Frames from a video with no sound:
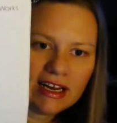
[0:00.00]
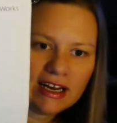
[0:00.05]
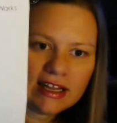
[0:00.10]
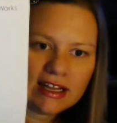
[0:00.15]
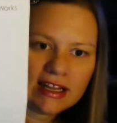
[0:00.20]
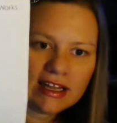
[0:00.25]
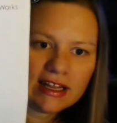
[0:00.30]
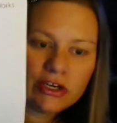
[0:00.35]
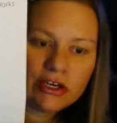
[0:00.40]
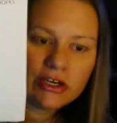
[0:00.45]
then
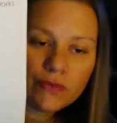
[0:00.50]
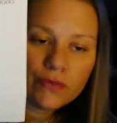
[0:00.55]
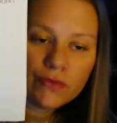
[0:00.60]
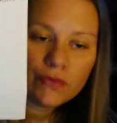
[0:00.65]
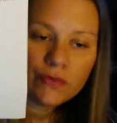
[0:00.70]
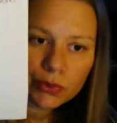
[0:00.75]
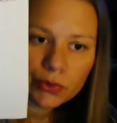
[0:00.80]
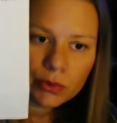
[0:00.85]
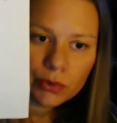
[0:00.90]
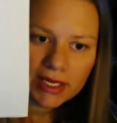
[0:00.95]
you went
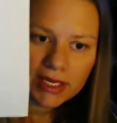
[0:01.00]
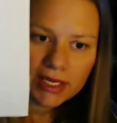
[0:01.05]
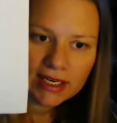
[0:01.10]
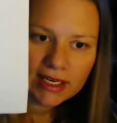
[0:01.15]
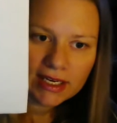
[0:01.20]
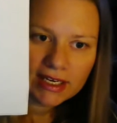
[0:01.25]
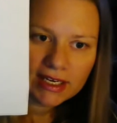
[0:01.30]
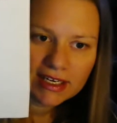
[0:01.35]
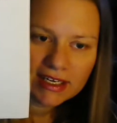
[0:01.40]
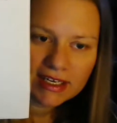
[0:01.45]
Ruby.
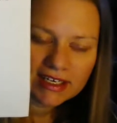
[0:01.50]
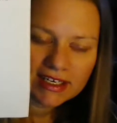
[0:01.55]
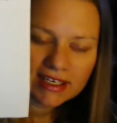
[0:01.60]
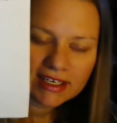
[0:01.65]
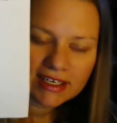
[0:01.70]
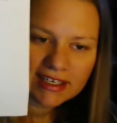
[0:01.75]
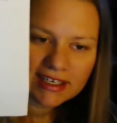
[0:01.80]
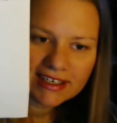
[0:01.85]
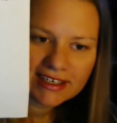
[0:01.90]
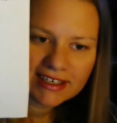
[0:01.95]

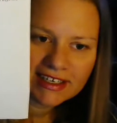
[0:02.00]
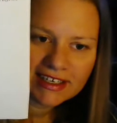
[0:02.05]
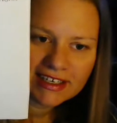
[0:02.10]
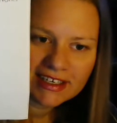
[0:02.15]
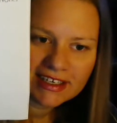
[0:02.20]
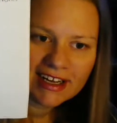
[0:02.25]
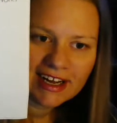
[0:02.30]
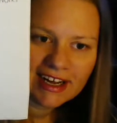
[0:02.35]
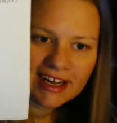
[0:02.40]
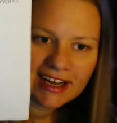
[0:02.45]

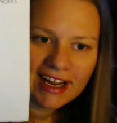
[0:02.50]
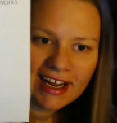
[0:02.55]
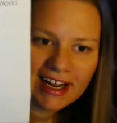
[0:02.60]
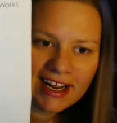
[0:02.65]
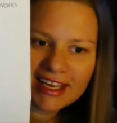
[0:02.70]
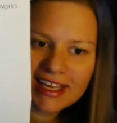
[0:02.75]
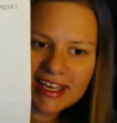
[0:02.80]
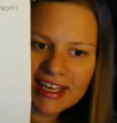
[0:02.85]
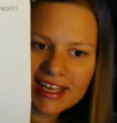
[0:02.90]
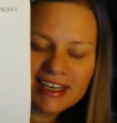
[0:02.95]
And
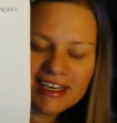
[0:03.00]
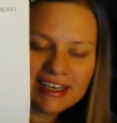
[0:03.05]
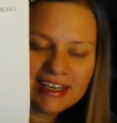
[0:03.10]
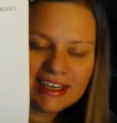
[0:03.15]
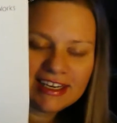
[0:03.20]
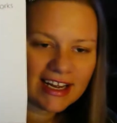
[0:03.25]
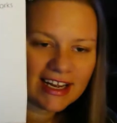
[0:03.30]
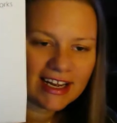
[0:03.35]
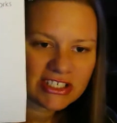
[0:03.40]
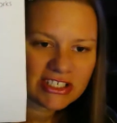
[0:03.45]
then
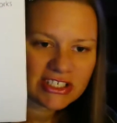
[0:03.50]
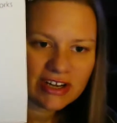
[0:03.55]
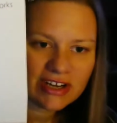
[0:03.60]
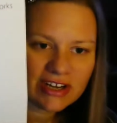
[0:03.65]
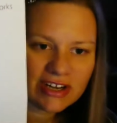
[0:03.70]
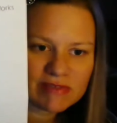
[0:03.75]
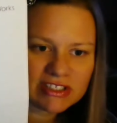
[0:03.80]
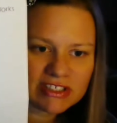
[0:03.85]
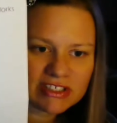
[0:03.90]
next your Emerald,